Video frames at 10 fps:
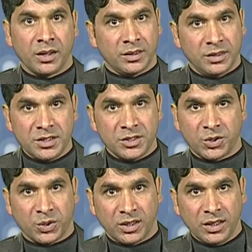This
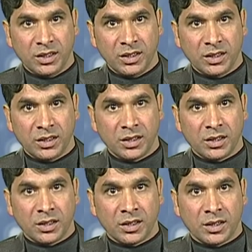theory
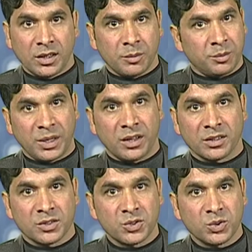
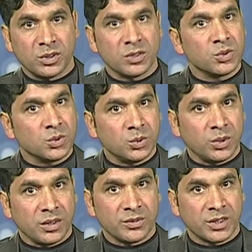belongs to the school
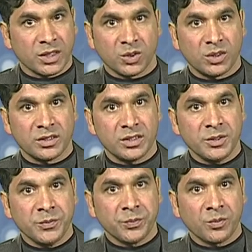of psychology
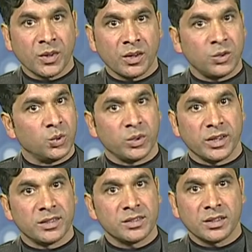known
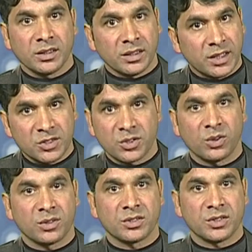as
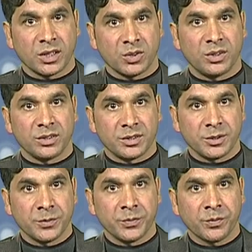Gestalt psychology.
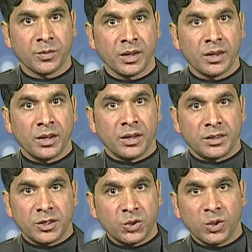
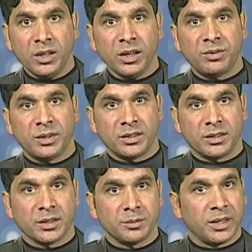The theory of
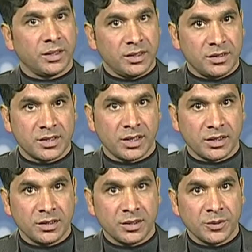learning by
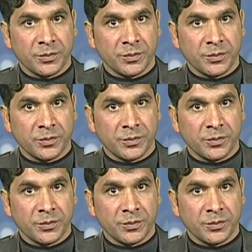insight